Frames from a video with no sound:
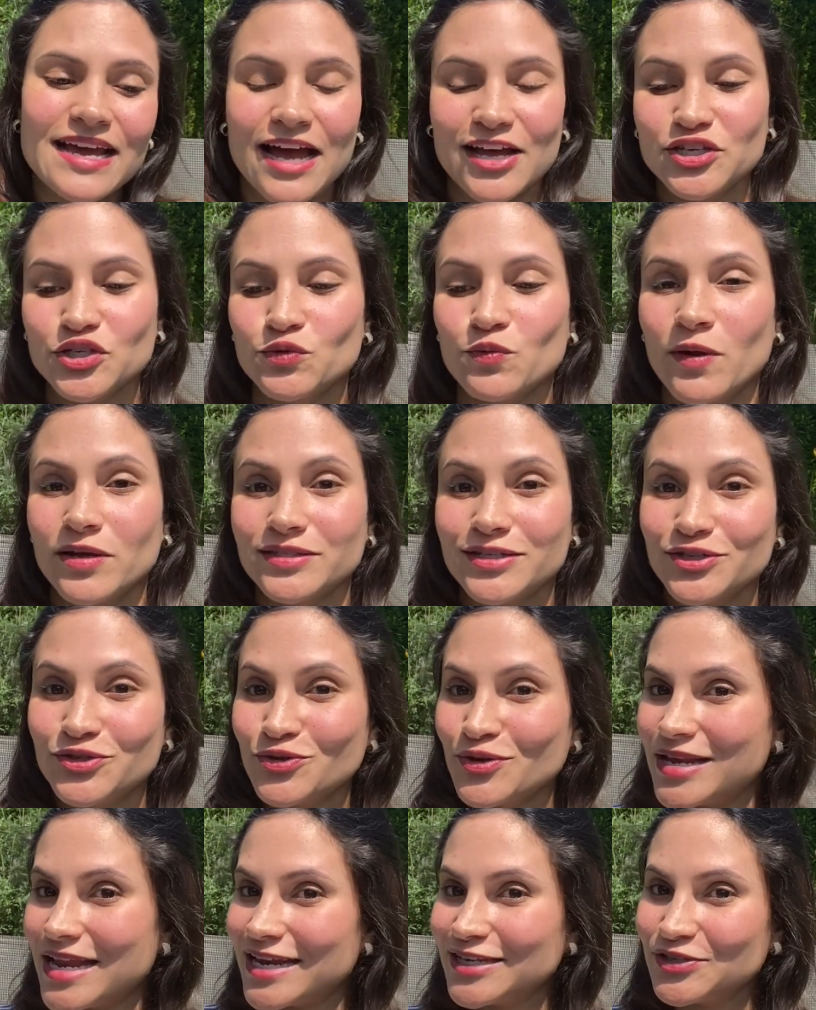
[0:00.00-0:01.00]
I just wanted to
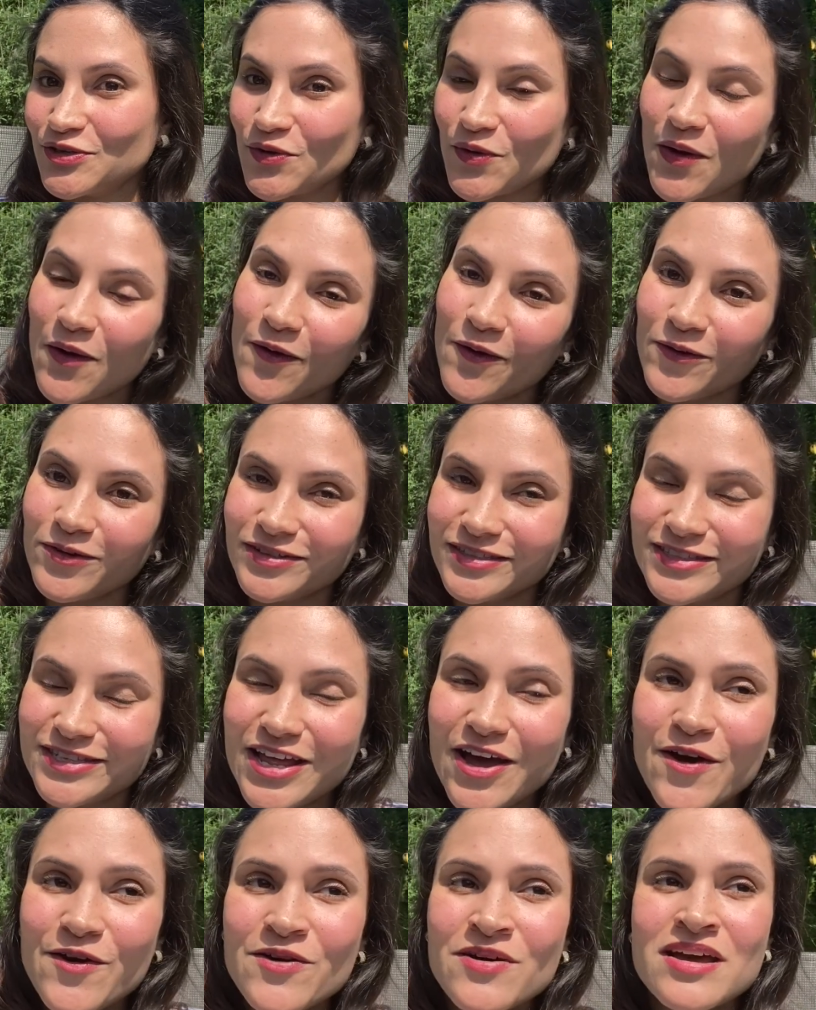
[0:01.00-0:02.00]
let you all
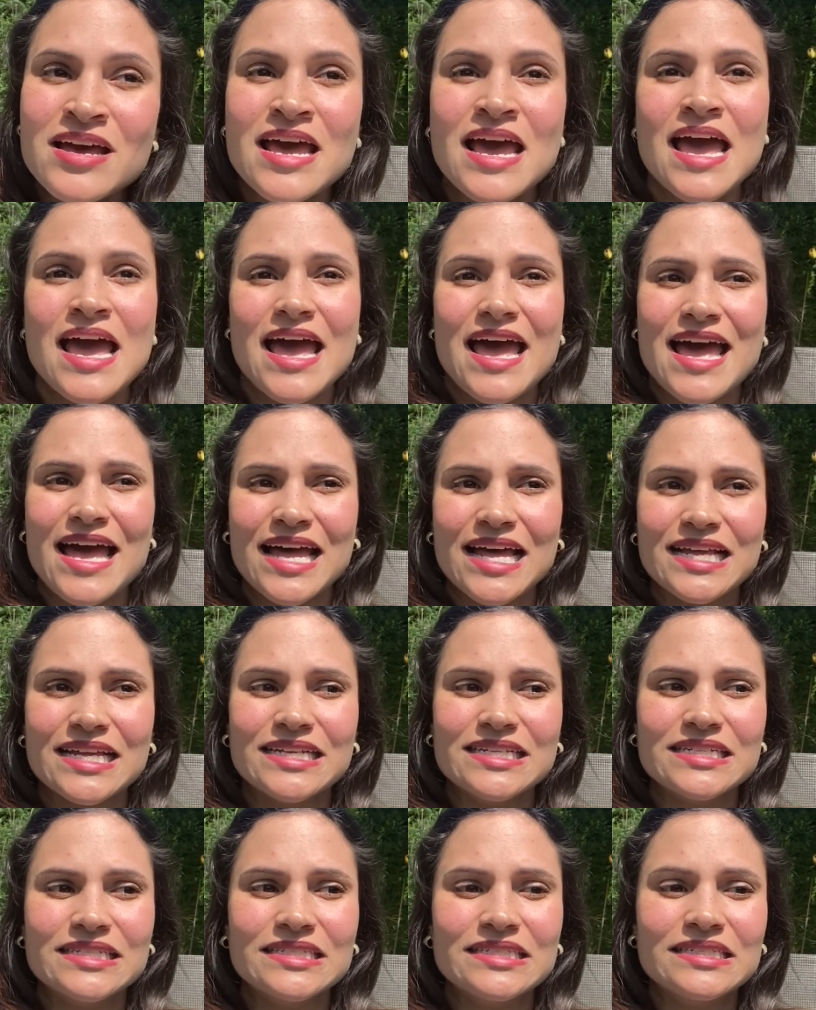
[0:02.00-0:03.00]
know,
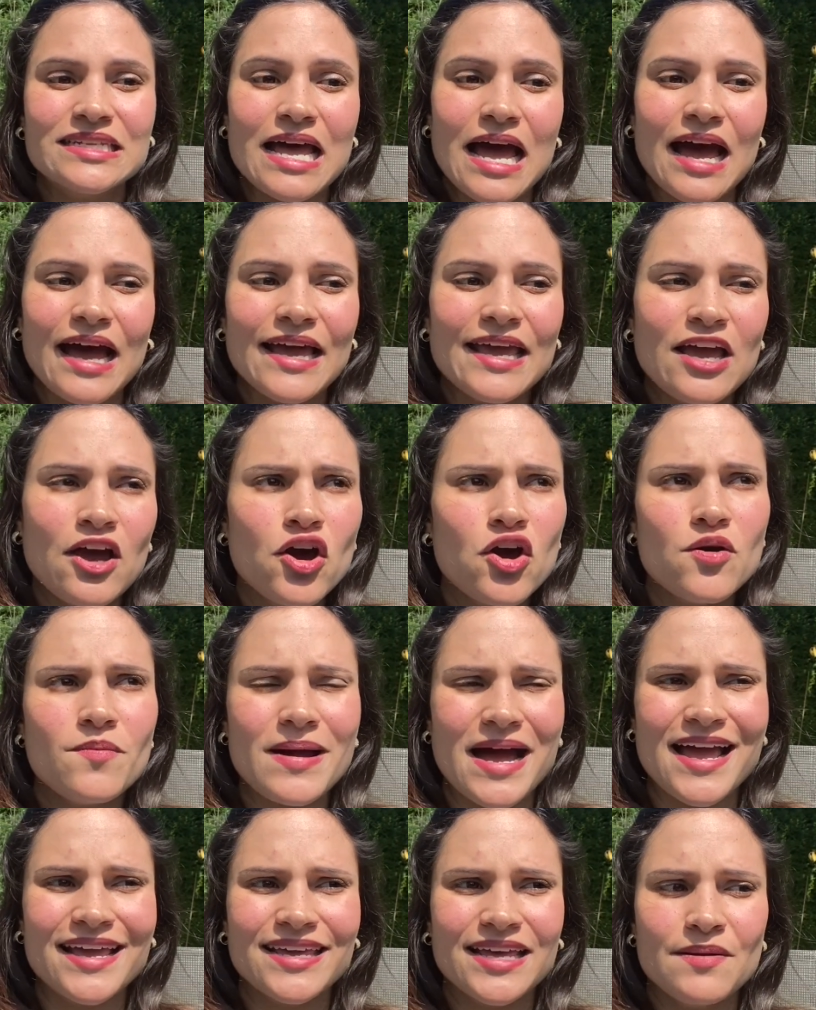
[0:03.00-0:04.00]
and I hope
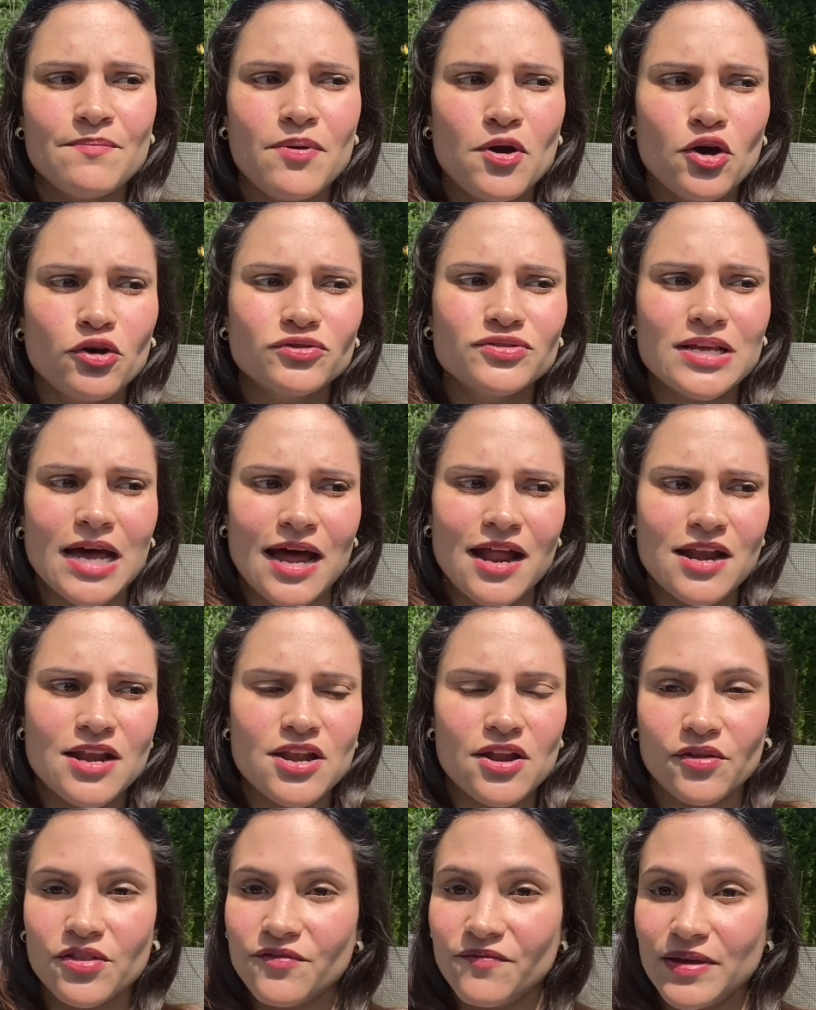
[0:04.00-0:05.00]
I can post
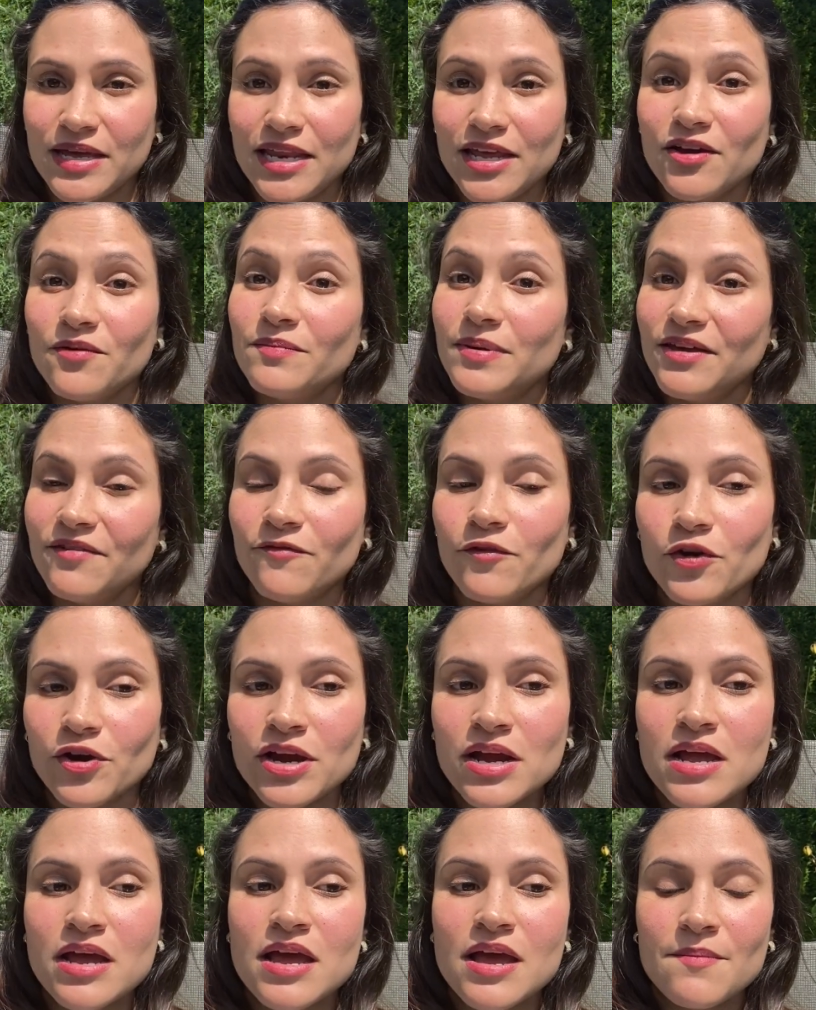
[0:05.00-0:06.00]
another video before
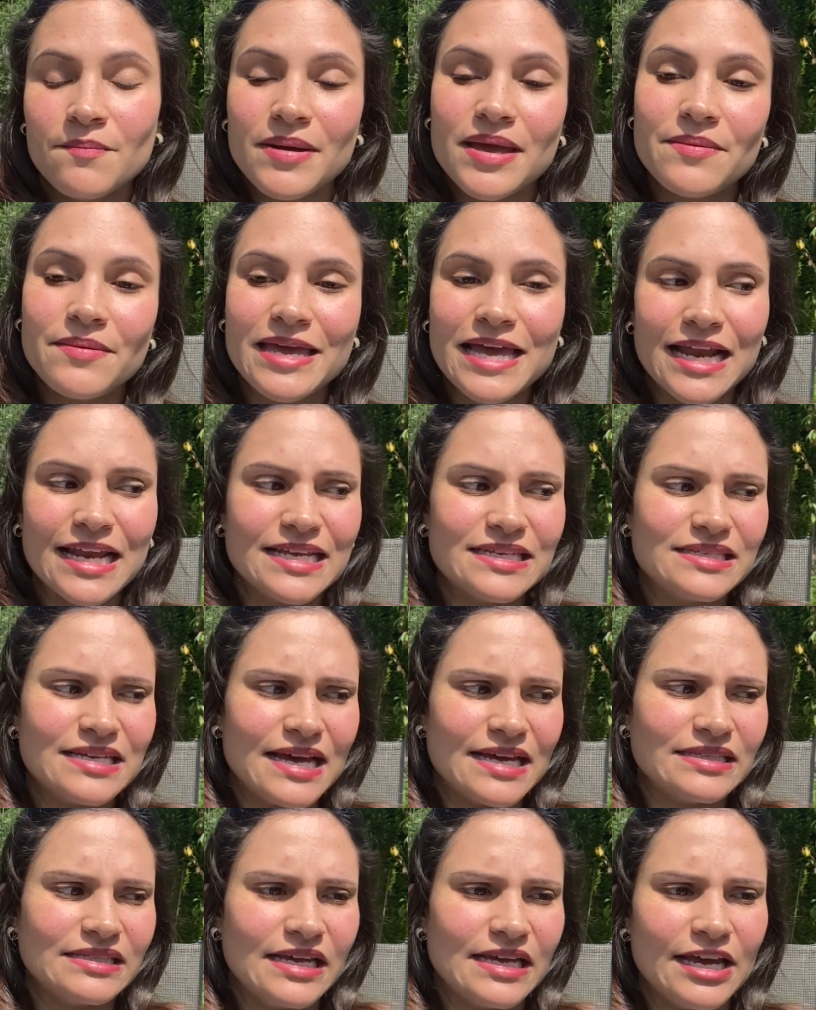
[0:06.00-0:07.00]
baby Alicia
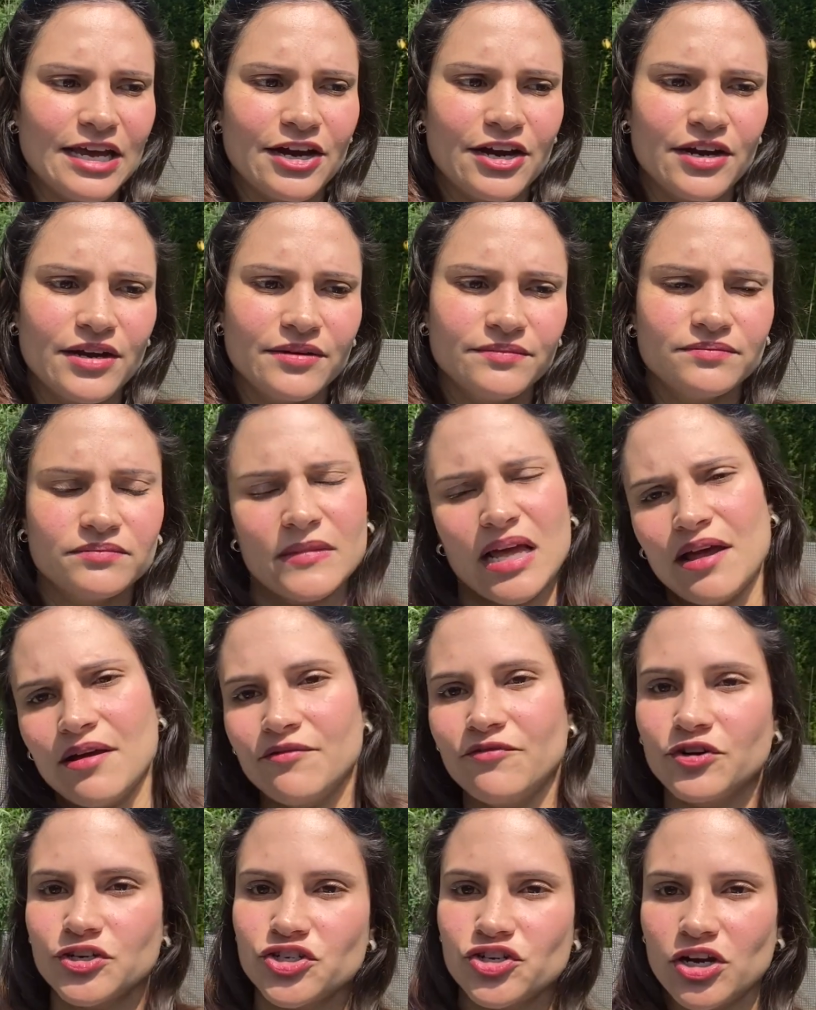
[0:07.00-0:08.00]
is here.
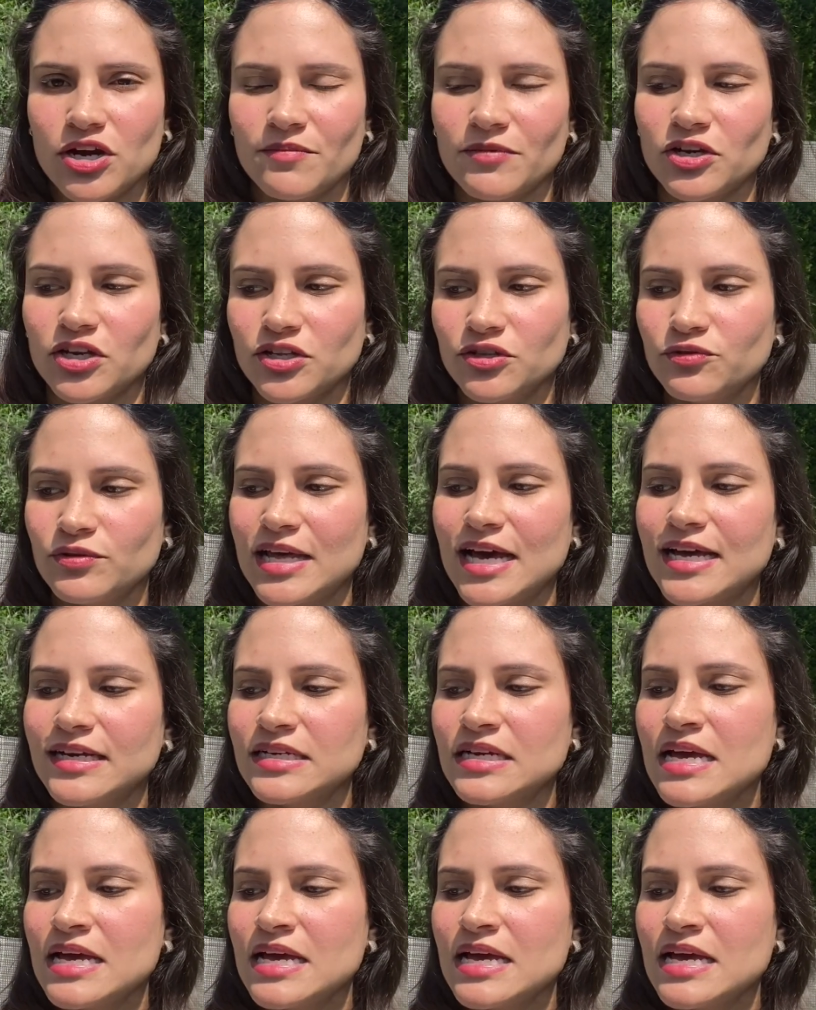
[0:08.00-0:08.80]
For sure I'm gonna do that.